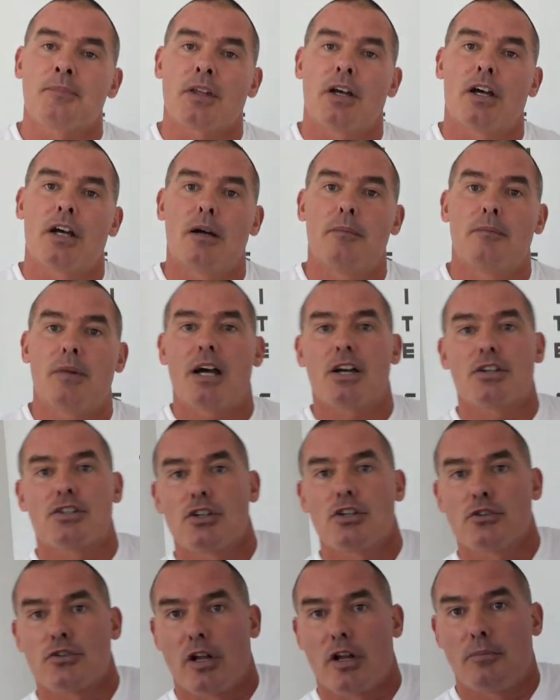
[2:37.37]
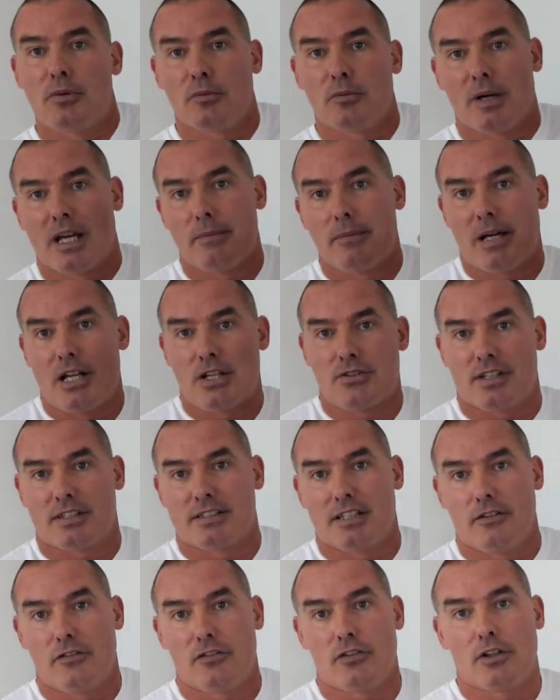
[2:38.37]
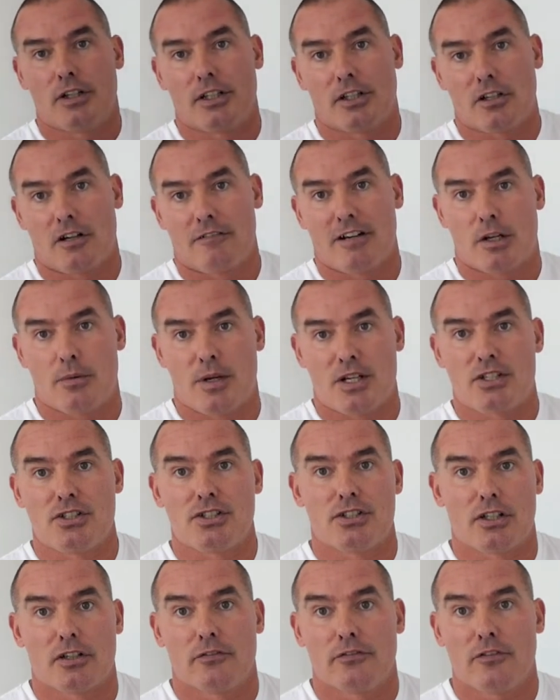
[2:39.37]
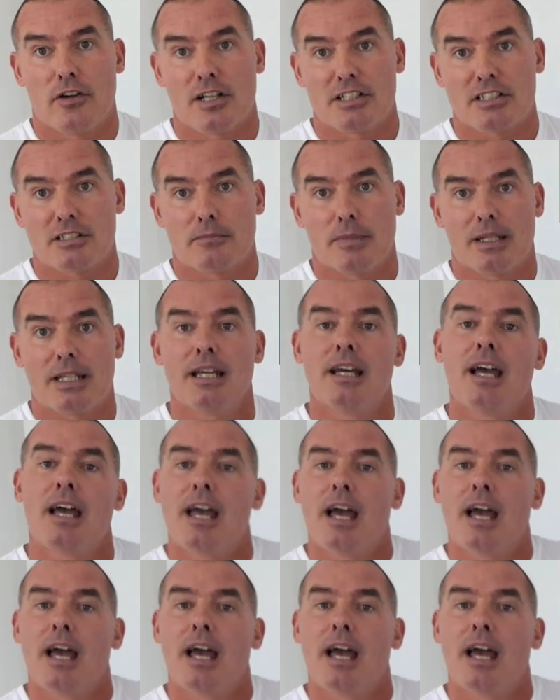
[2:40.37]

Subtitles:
As usual, I'll put my email address in. If you've got any direct questions, you can fire to me.